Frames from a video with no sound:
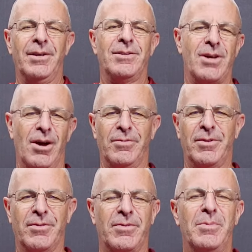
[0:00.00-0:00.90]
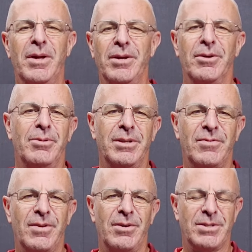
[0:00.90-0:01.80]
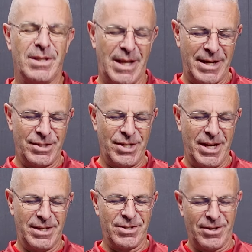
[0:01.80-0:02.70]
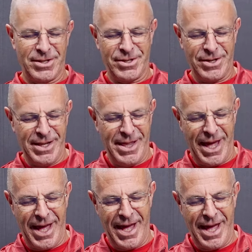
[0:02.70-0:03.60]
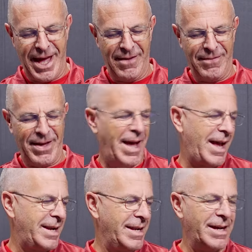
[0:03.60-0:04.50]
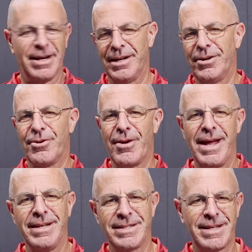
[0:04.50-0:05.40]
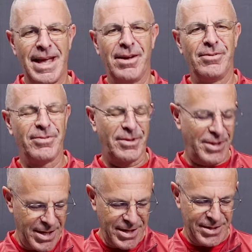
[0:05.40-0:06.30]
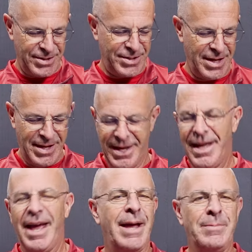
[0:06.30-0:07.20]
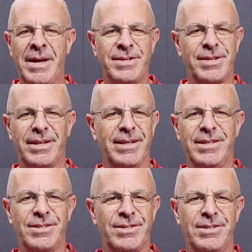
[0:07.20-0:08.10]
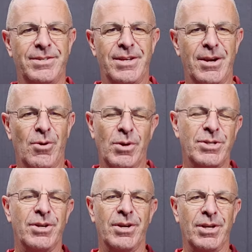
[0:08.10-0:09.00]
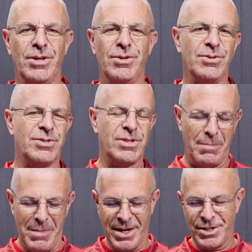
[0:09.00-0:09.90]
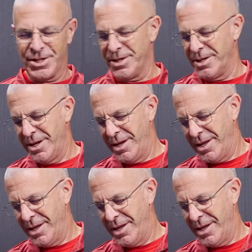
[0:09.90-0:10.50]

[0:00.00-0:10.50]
So if you're familiar with the folks at Last Chance Archery, they have had a grain scale for years. And basically this is, you know, what you're gonna use to measure,